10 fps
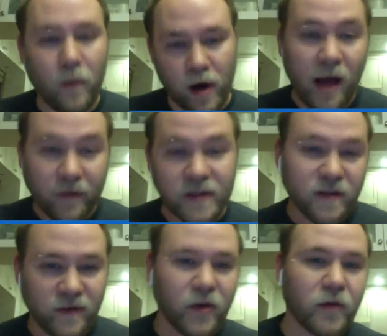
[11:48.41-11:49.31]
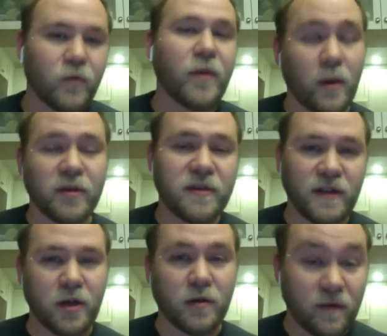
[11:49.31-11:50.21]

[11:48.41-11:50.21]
where every civilian would be able to, you know,